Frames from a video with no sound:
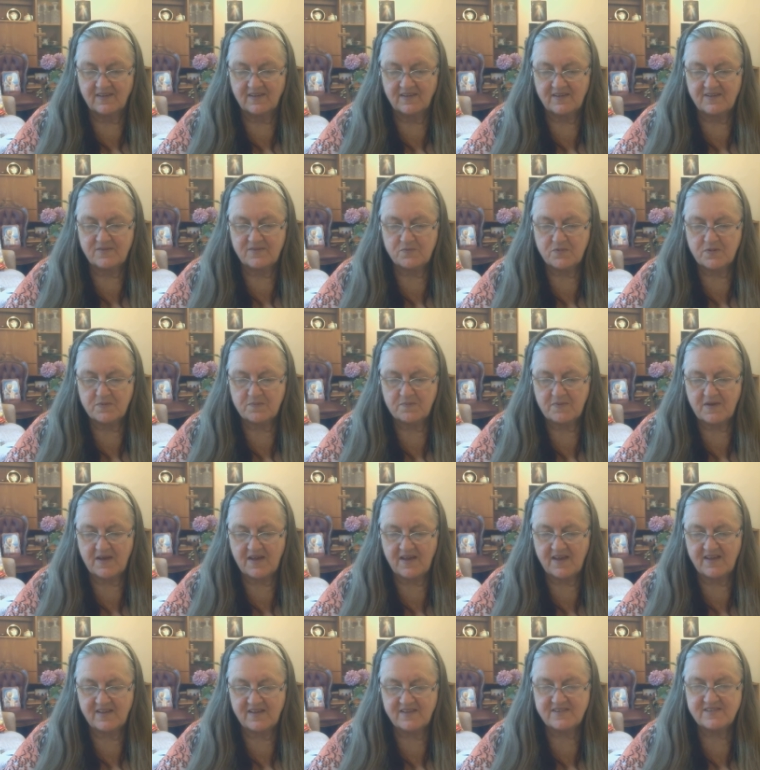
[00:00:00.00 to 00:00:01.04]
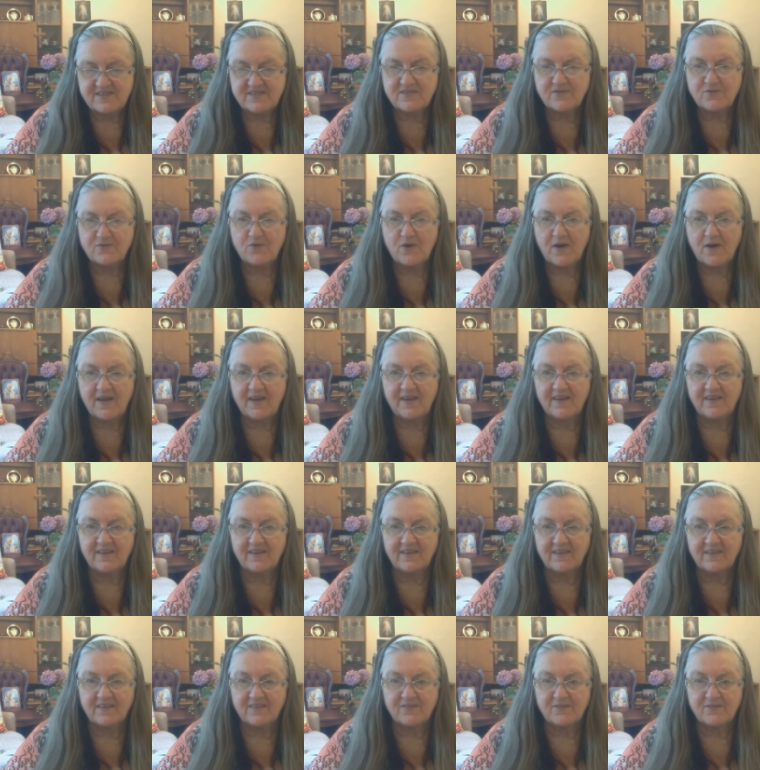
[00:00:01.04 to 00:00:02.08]
He prepares the
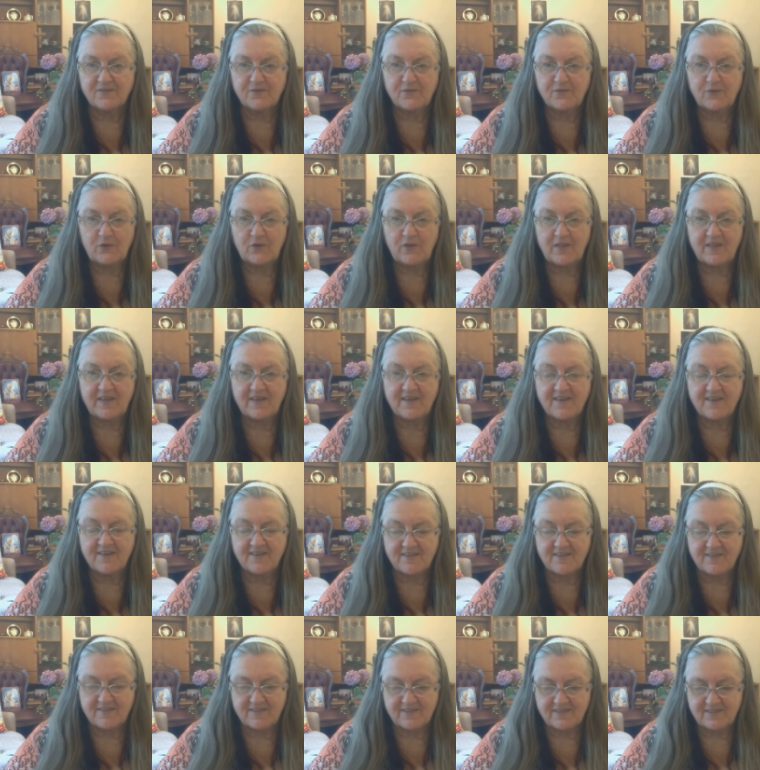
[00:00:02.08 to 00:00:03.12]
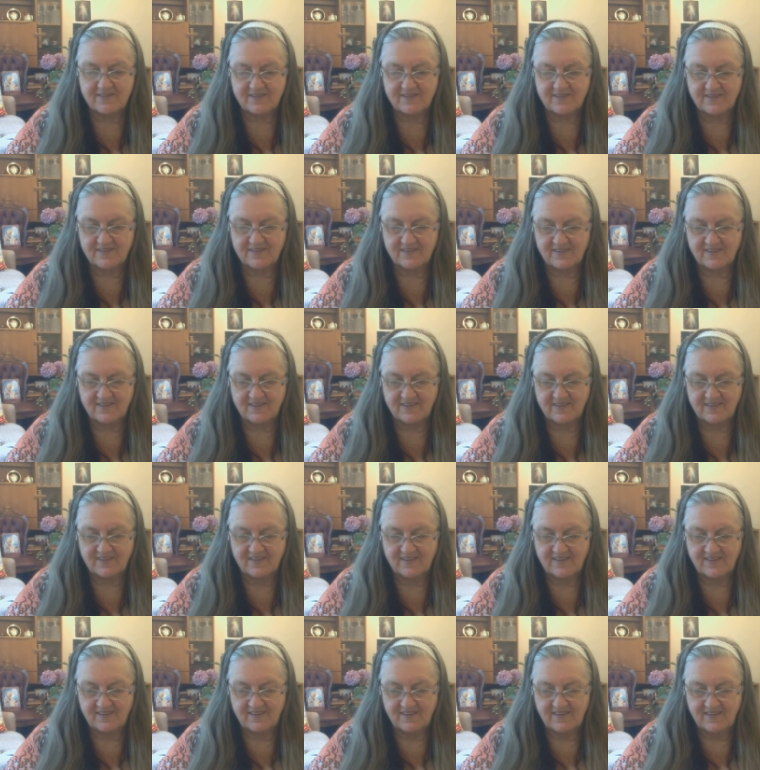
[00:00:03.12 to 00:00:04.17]
rain for the
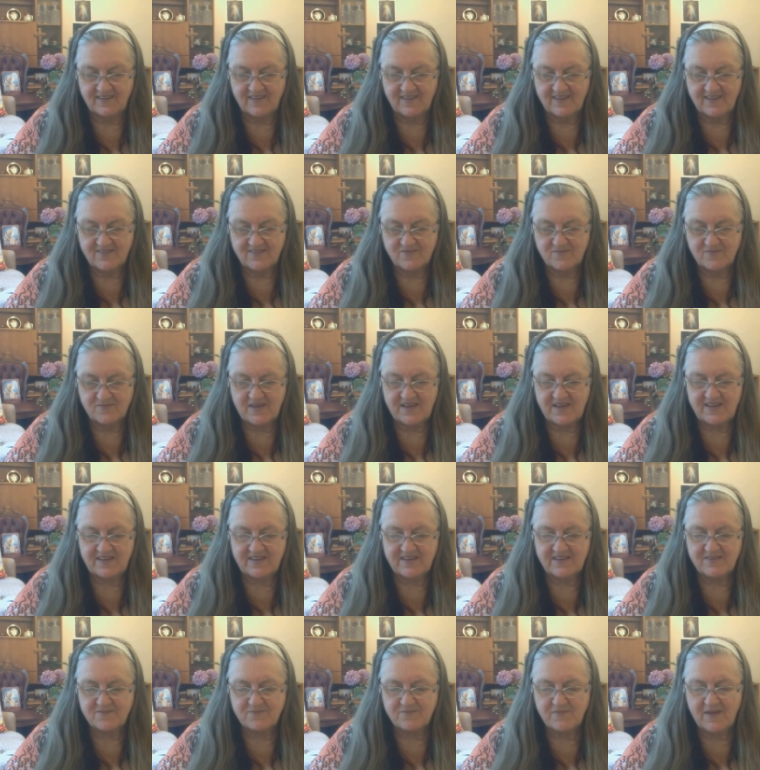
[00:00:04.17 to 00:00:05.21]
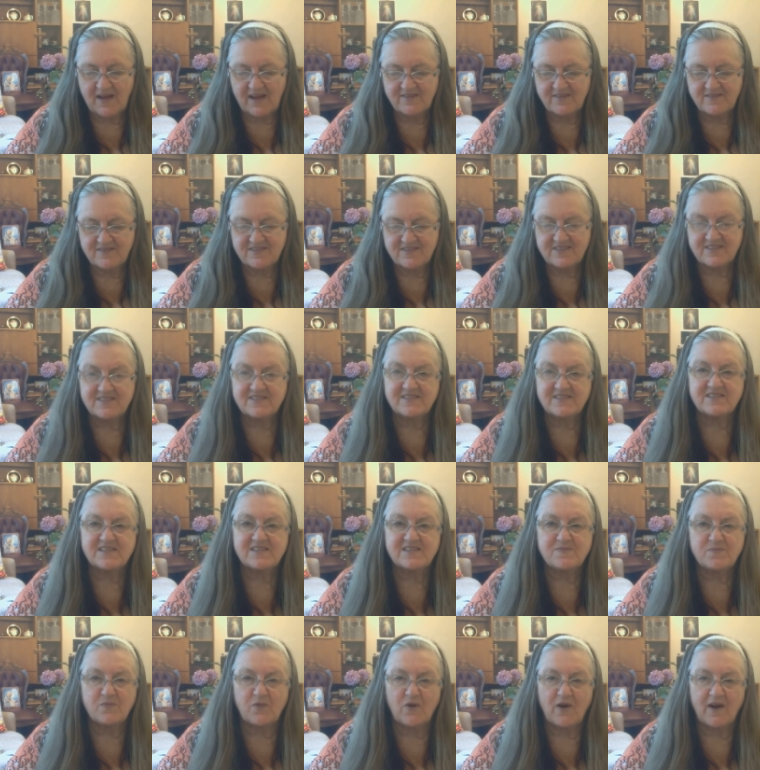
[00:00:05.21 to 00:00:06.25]
earth, making mountains
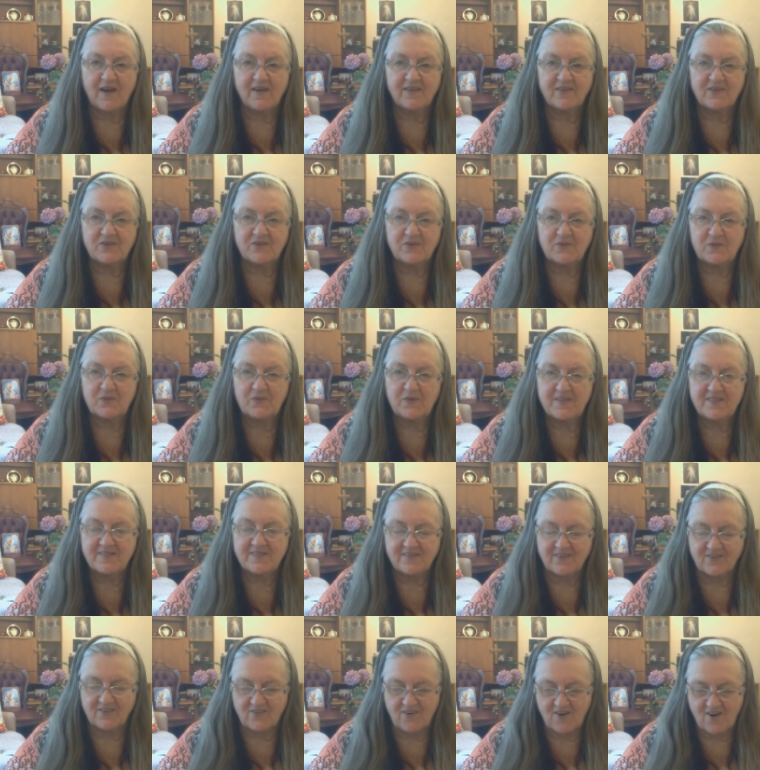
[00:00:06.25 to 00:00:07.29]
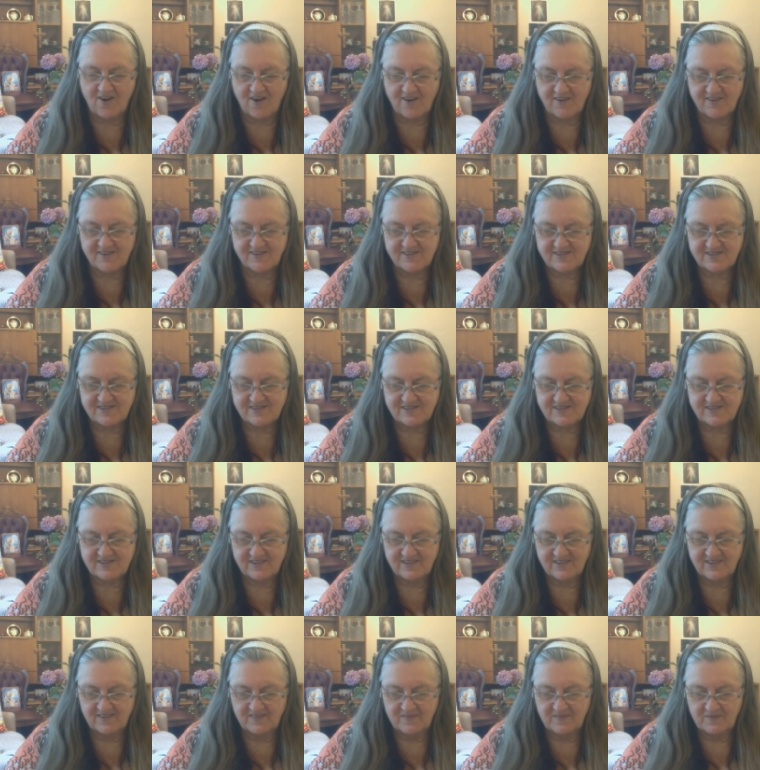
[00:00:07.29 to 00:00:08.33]
sprout with grass,
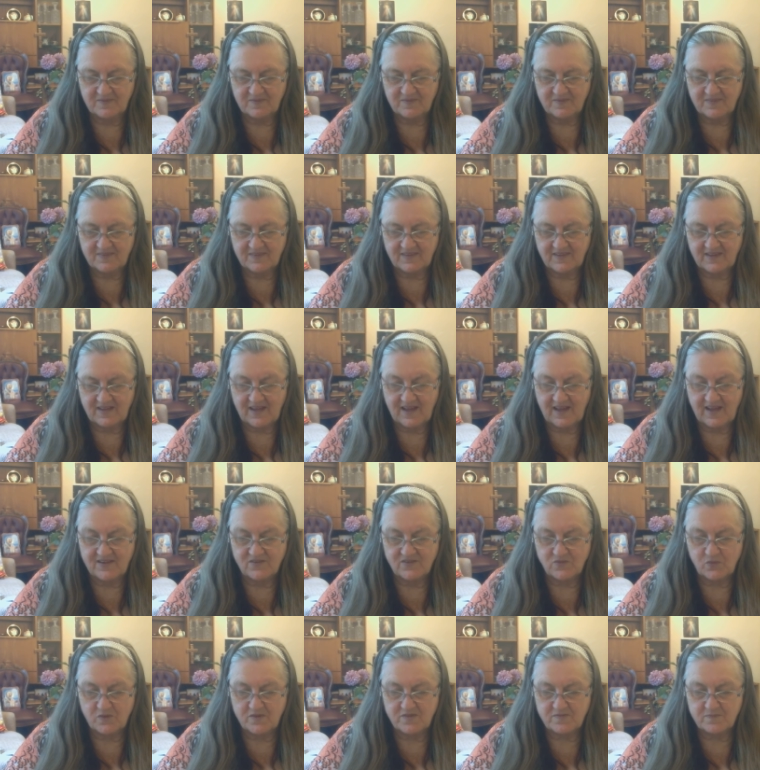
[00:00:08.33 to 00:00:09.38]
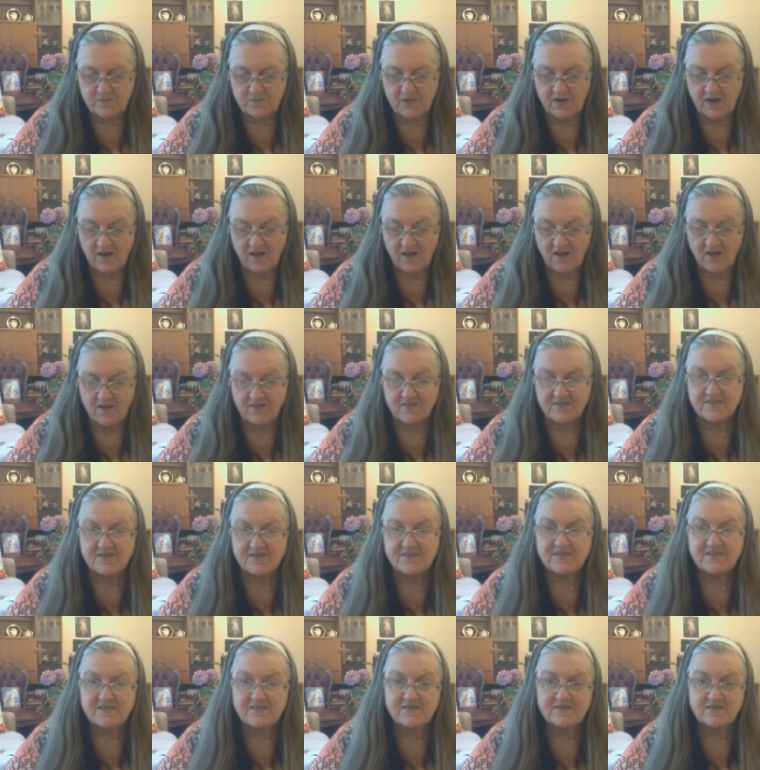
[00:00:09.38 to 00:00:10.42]
and with
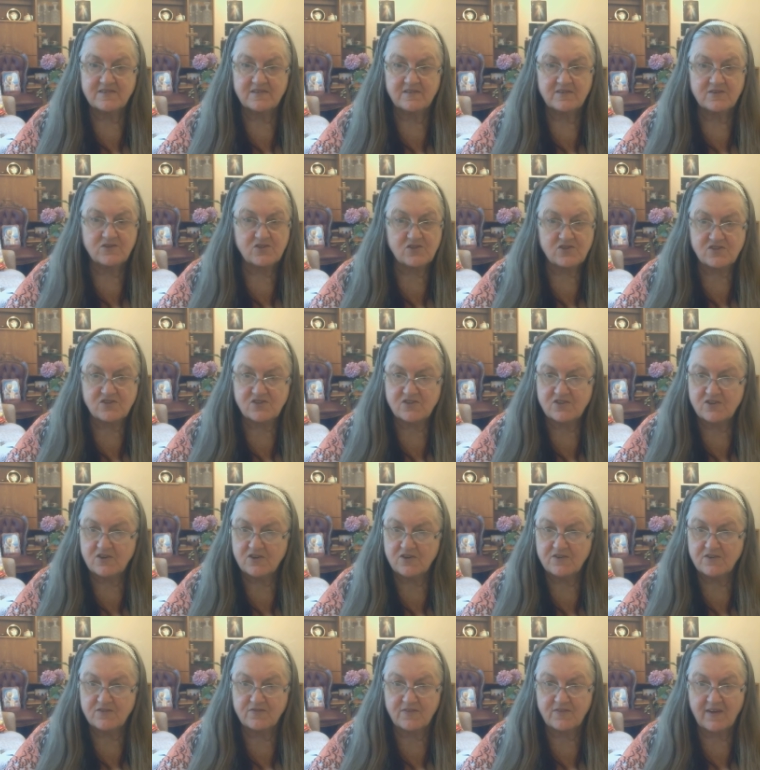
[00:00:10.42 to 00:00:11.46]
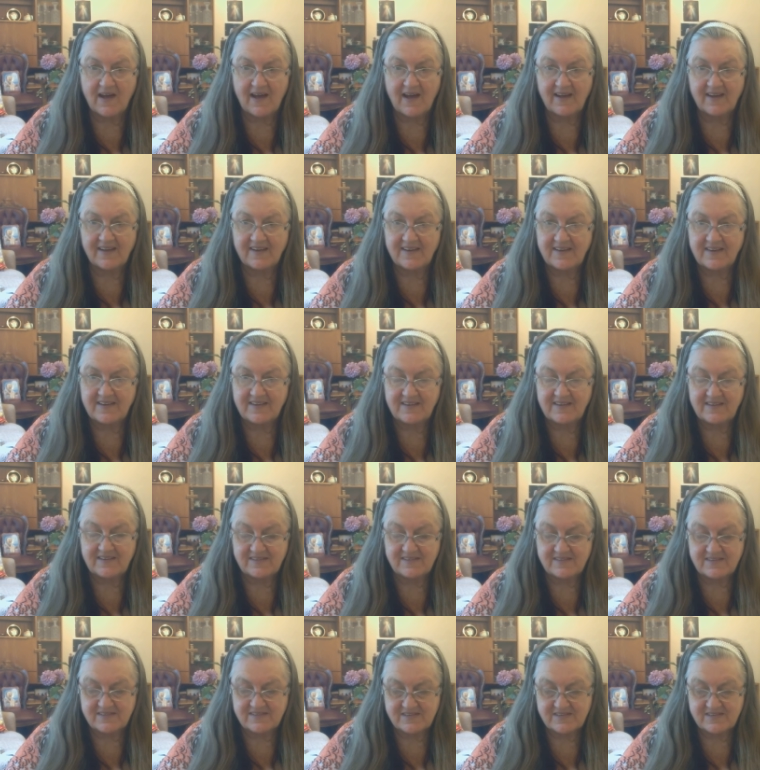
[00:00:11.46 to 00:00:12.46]
plants serve our needs.